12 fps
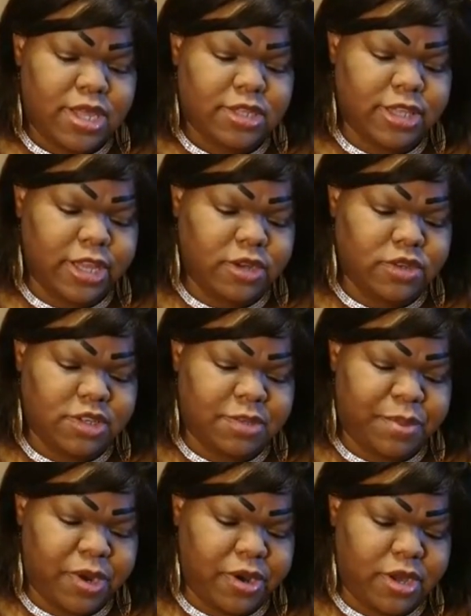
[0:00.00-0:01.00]
Lizard
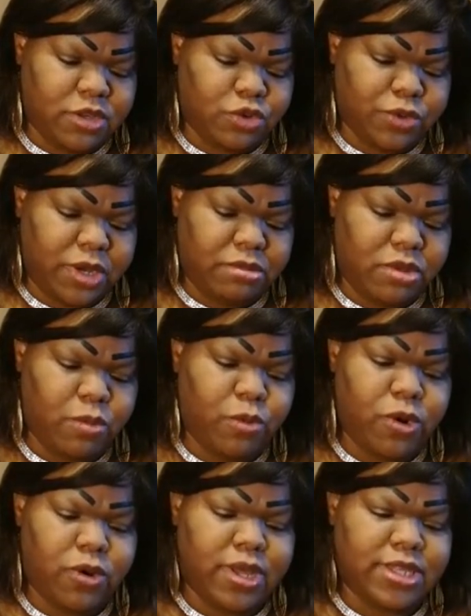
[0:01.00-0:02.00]
spirit, dream the
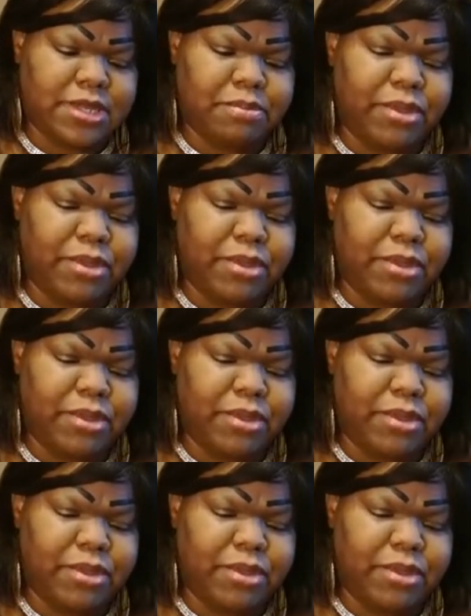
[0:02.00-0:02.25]
world into